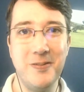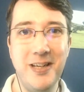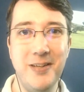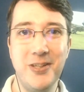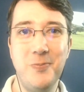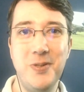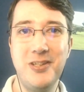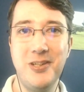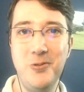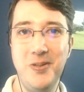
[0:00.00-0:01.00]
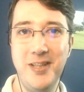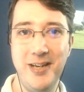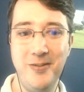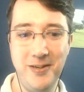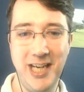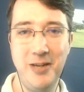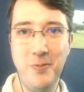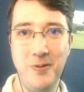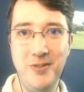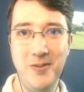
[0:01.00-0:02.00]
Like, if someone's told you they're not
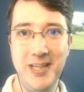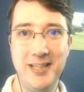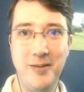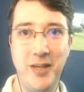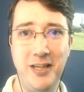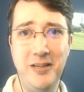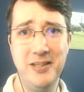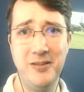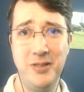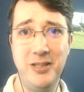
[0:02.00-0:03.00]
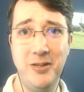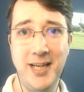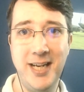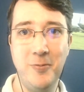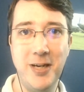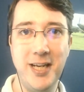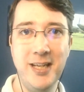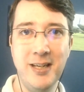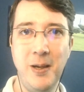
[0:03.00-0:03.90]
capable of doing something and you tell them to do it anyway,